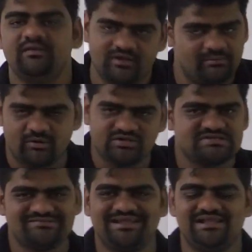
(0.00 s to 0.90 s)
There will be
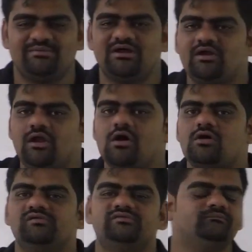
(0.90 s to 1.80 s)
questions in algebra on log
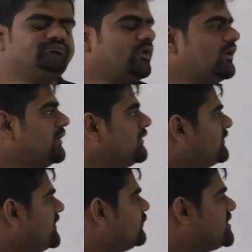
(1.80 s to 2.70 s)
also.
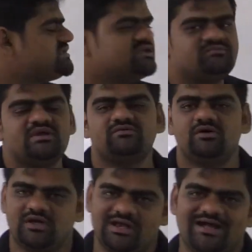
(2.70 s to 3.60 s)
There are questions based
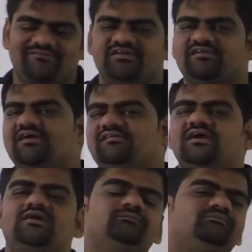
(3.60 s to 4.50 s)
on graphs, as I
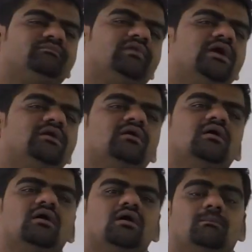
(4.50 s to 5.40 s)
said, right?
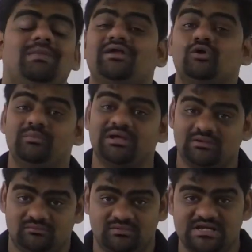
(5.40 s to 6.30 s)
Binomial
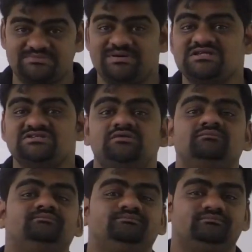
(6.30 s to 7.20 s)
expansion,
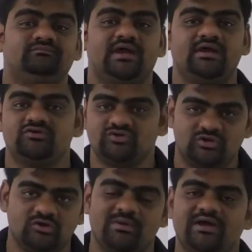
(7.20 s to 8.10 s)
right? You should
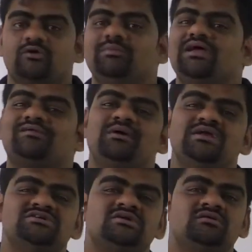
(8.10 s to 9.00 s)
know binomial
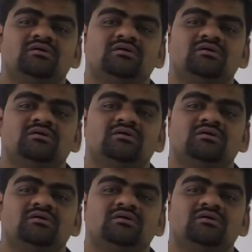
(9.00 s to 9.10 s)
expansion.